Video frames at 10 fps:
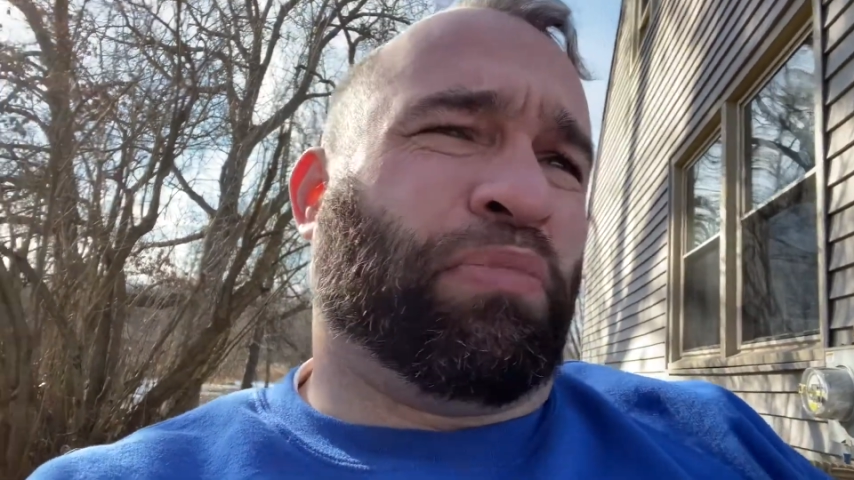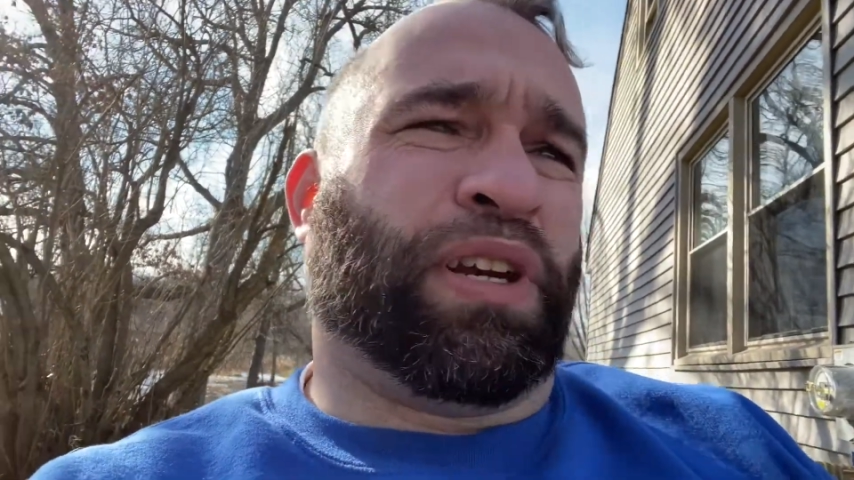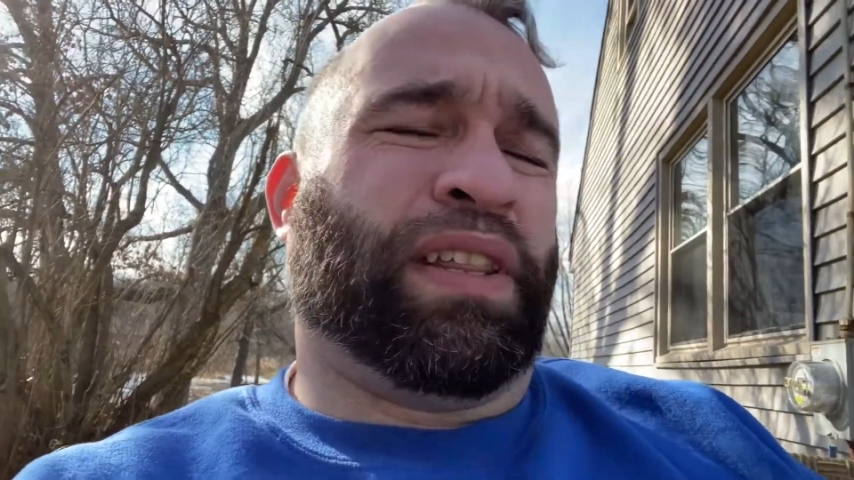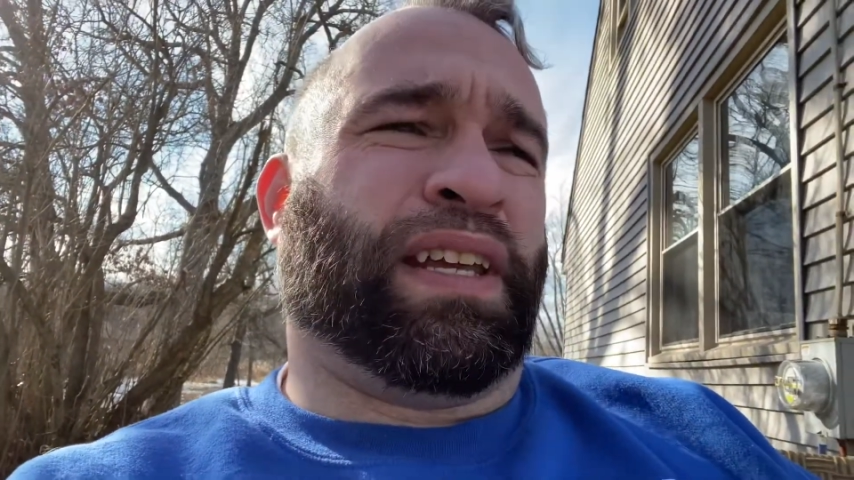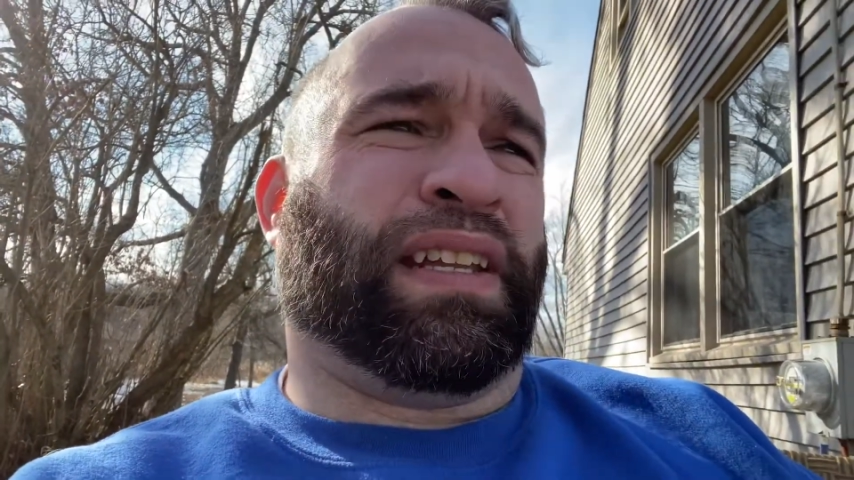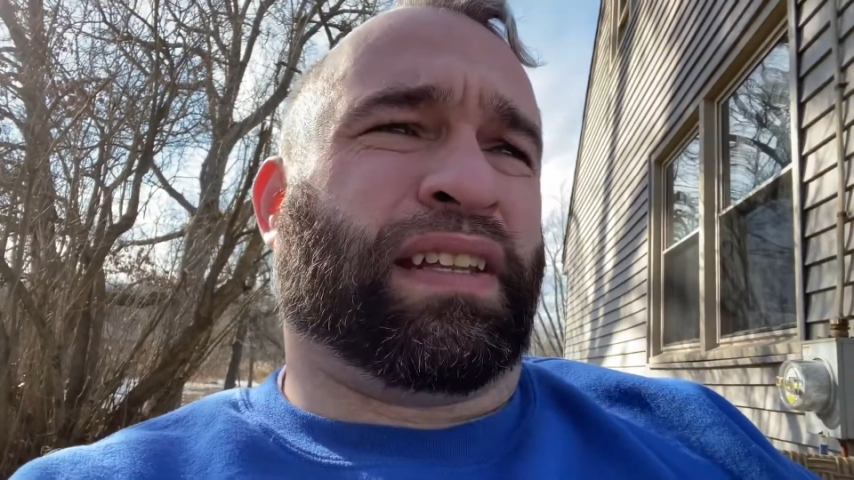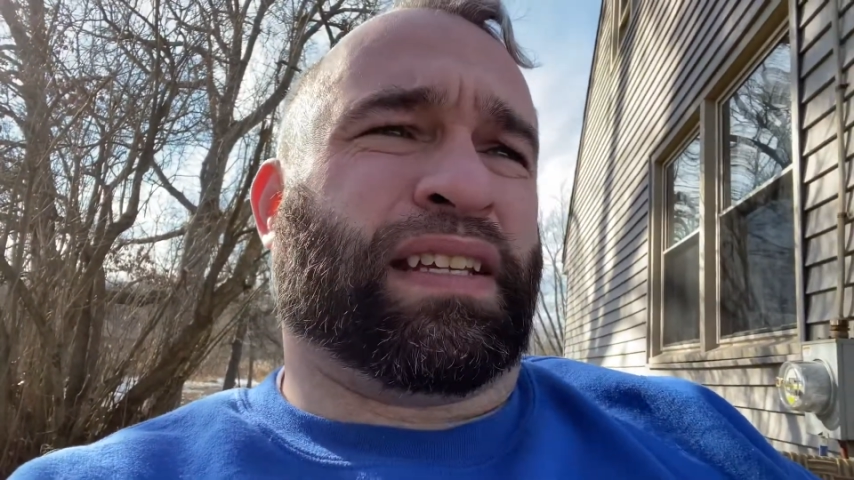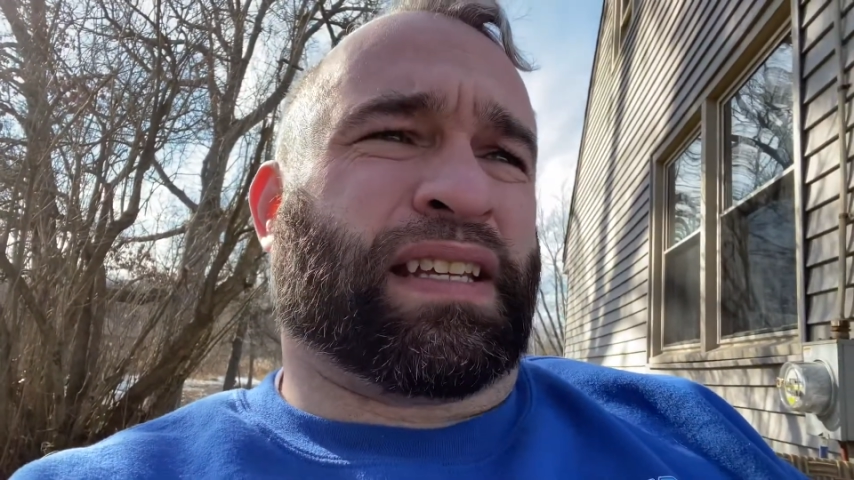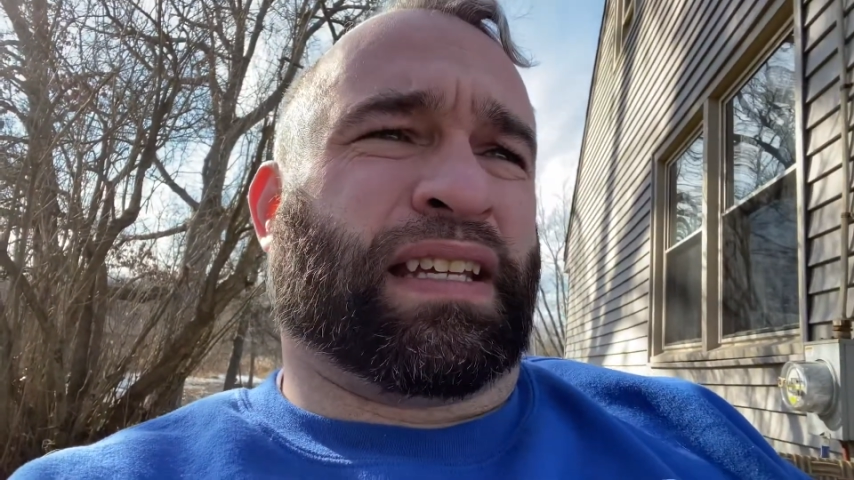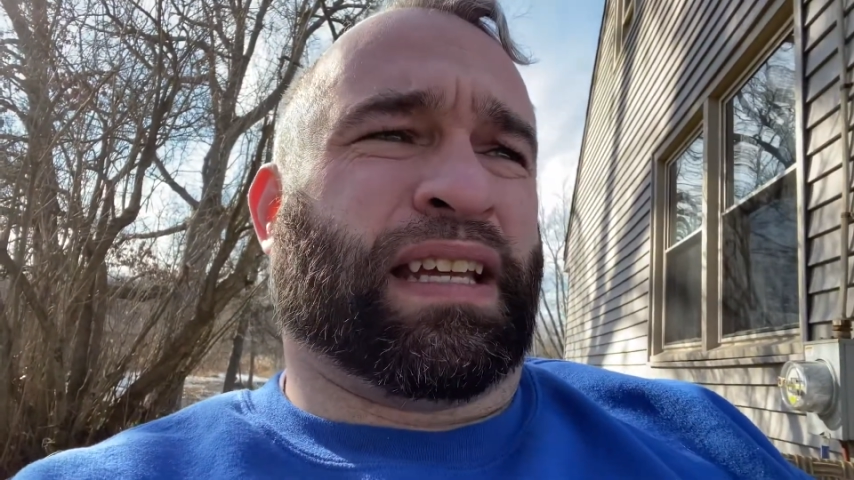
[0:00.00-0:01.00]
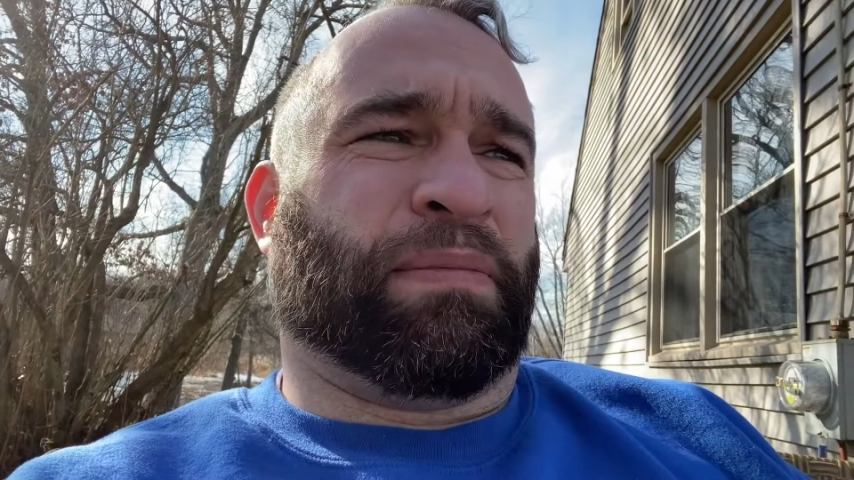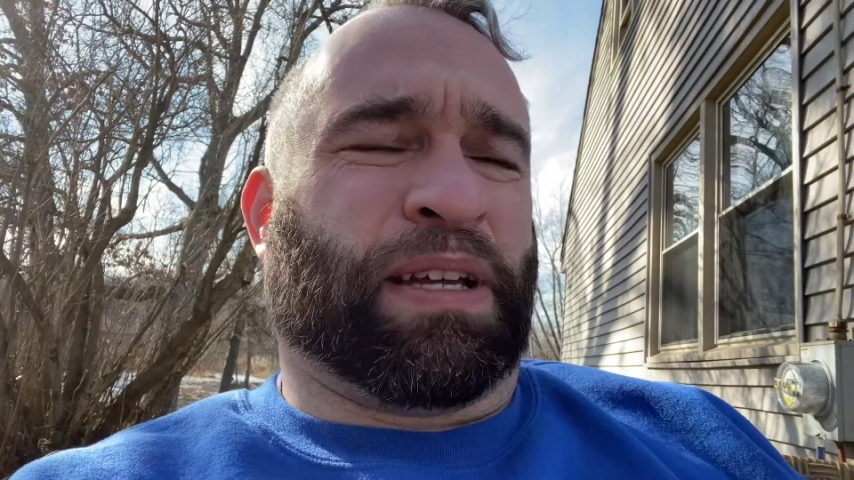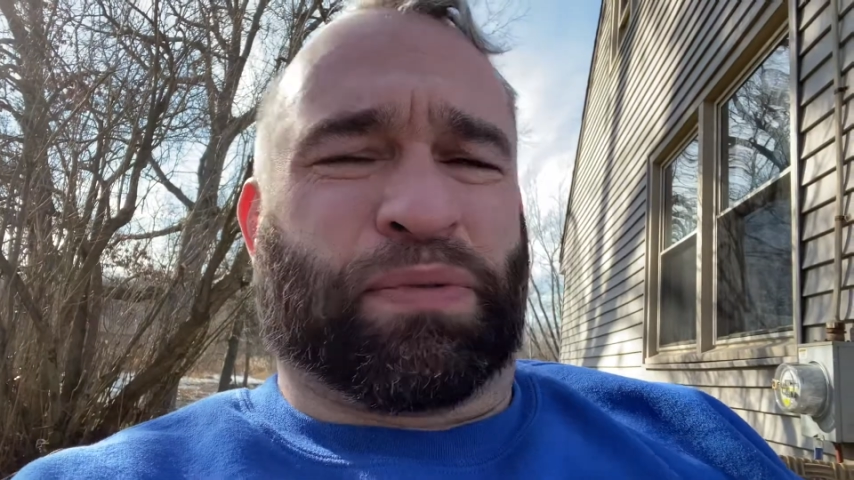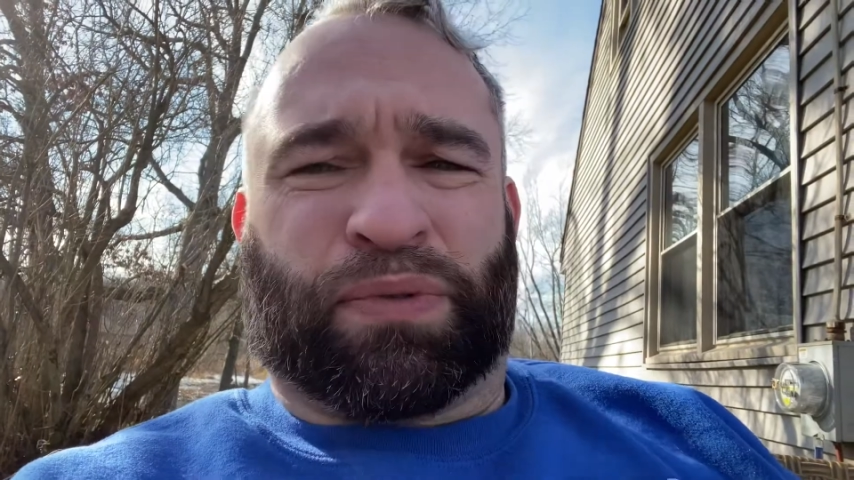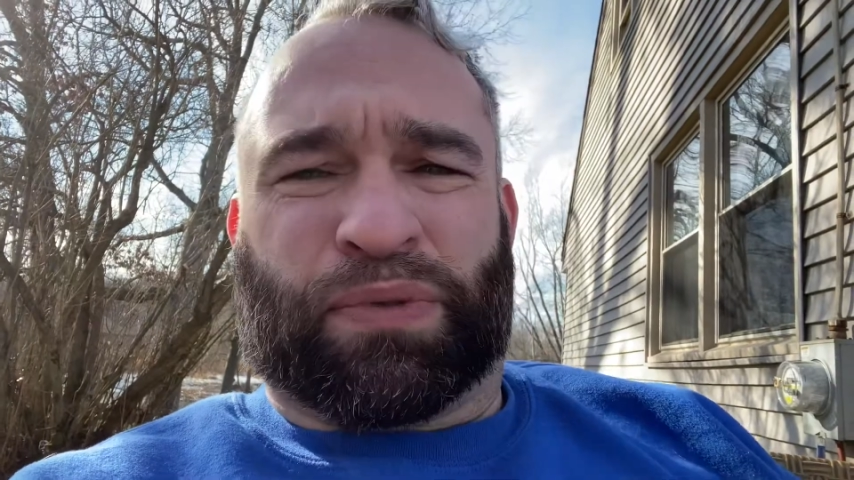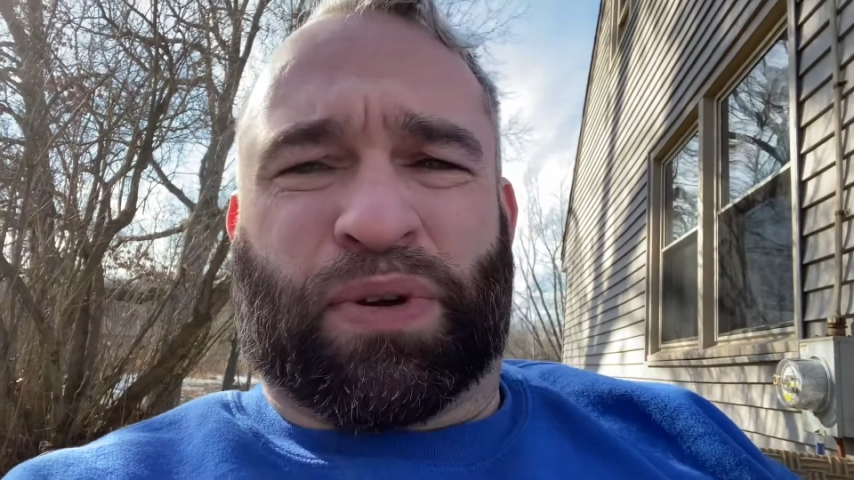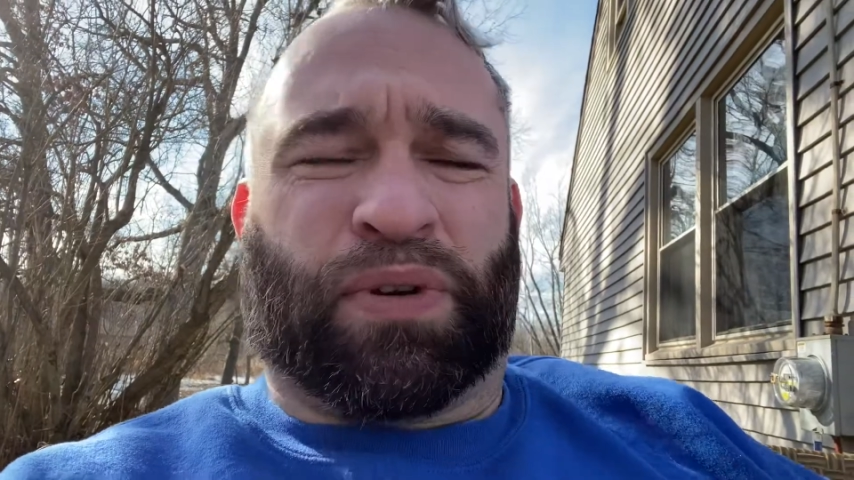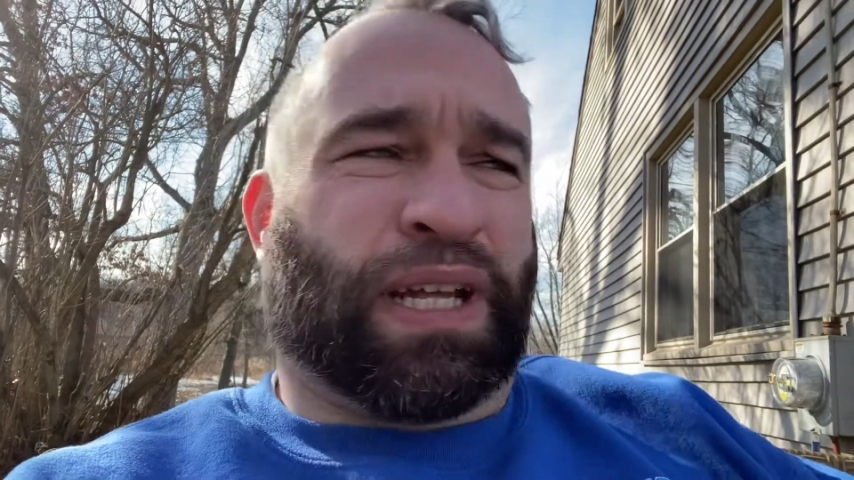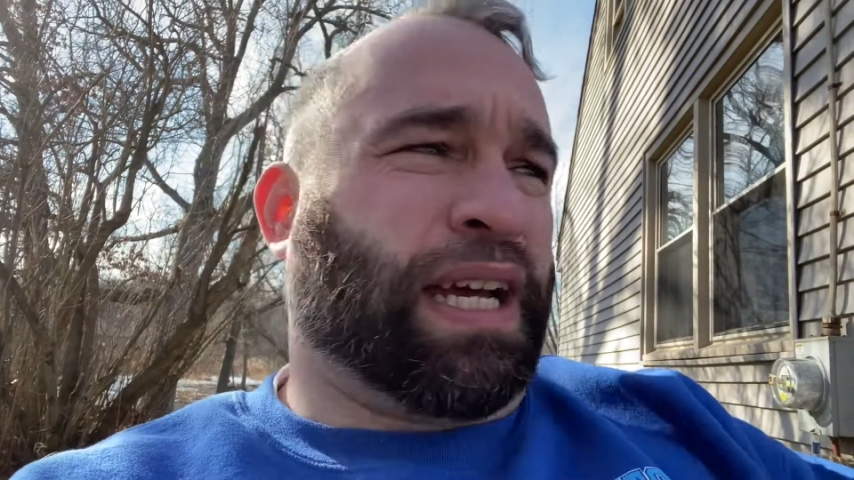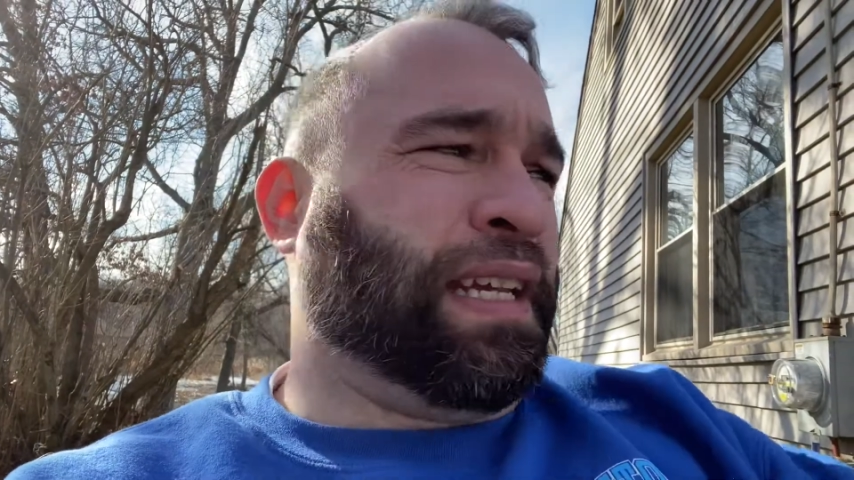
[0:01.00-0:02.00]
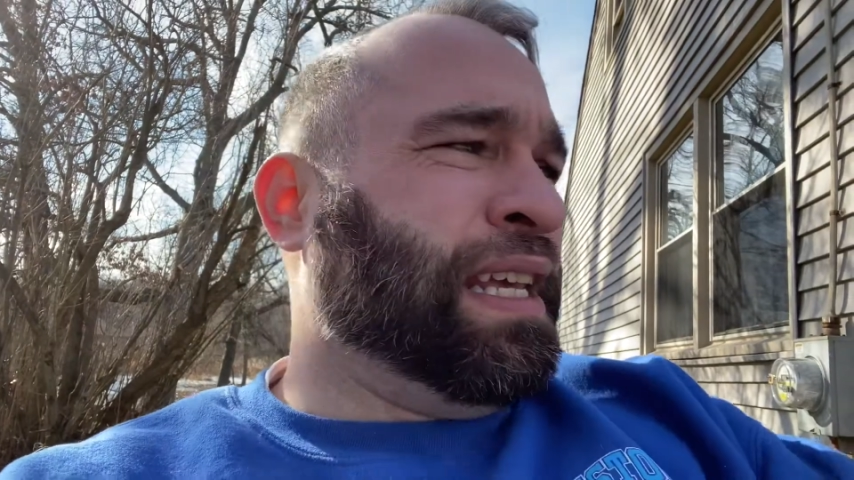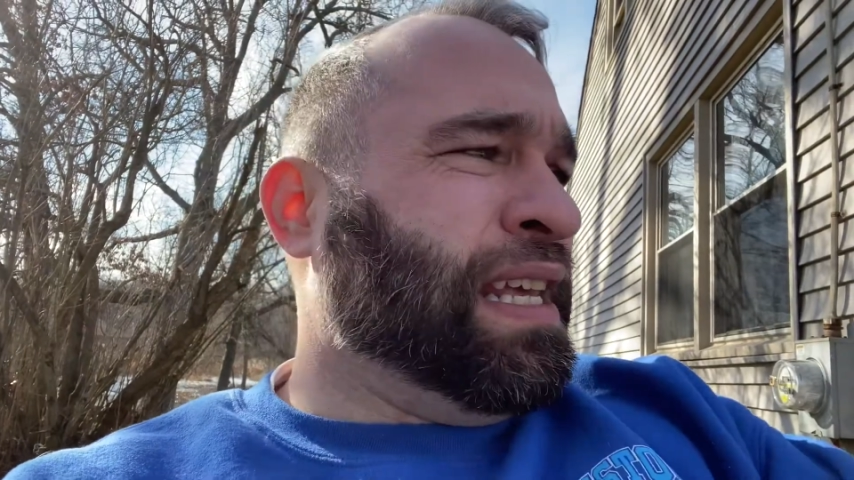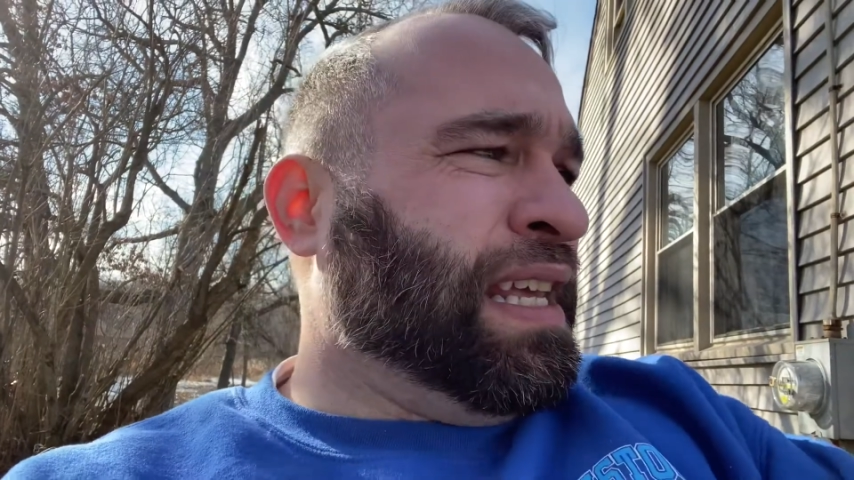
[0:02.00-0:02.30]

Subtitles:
breathing and things like that. But that was what was going on.